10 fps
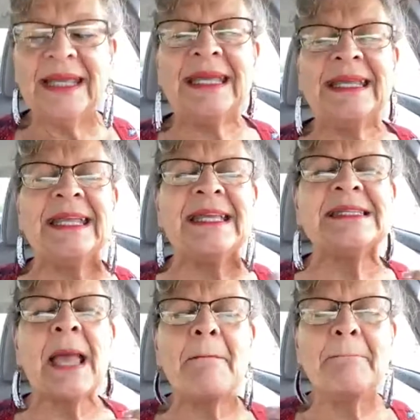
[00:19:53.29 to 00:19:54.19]
It
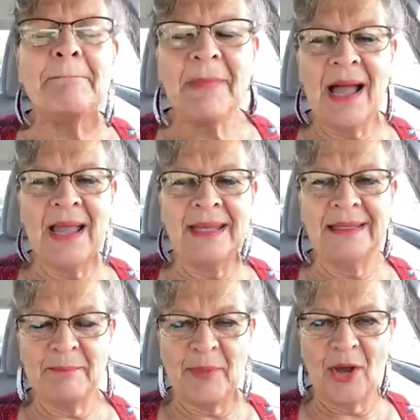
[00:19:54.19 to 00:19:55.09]
is
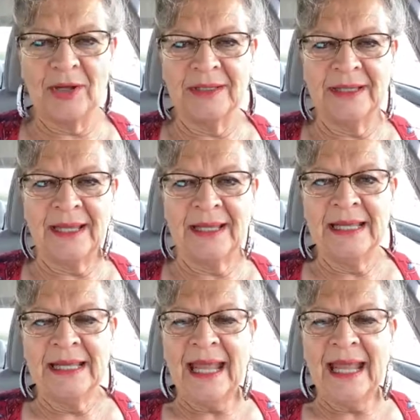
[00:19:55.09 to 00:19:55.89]
mind-boggling.